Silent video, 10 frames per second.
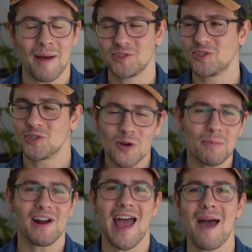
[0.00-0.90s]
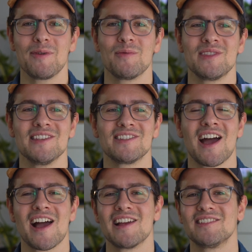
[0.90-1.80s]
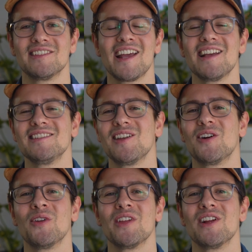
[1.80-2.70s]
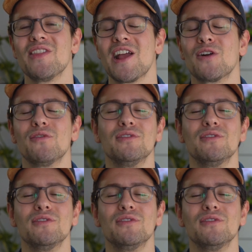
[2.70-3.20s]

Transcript: I'm super happy with these guys. Like I said earlier, they are